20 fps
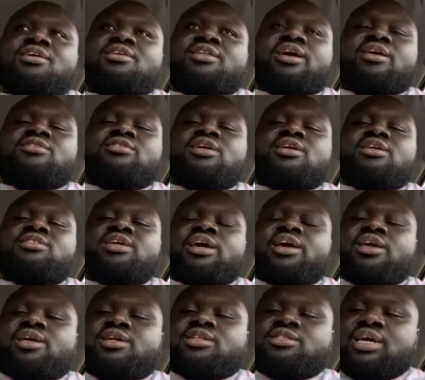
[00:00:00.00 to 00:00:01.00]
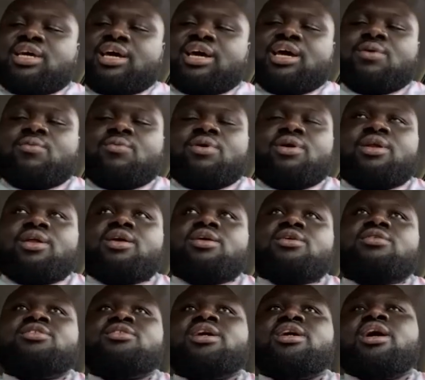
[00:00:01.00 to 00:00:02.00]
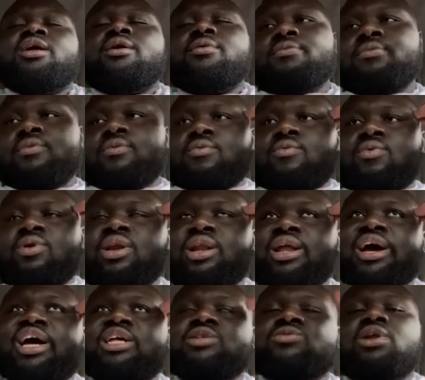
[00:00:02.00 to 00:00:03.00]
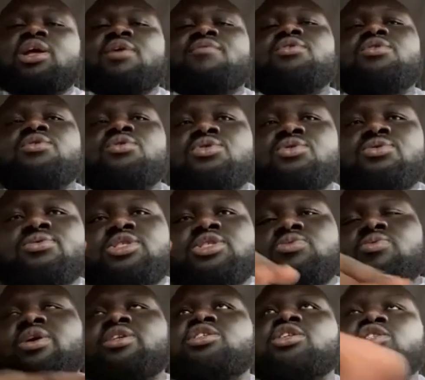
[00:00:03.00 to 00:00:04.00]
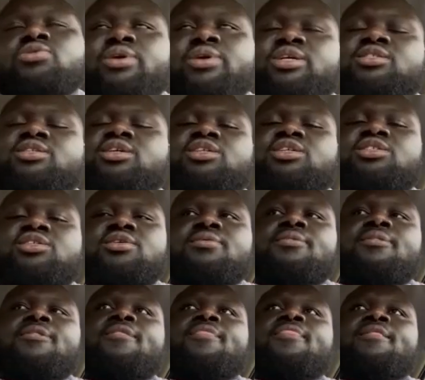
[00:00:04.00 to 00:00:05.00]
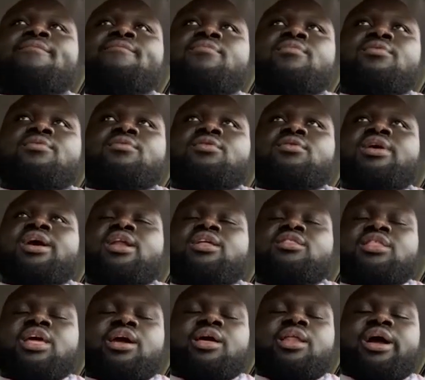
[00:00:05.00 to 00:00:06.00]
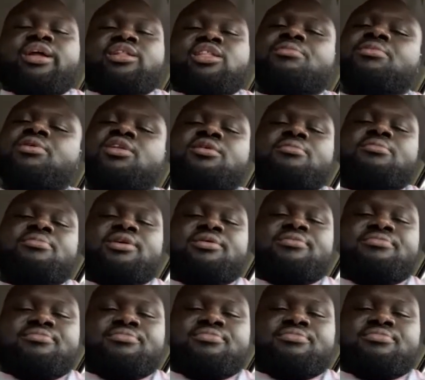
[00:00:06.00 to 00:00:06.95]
like you said, taking your time with it, and you just got to realize whenever you do switch and transition, you got to think like them a little bit.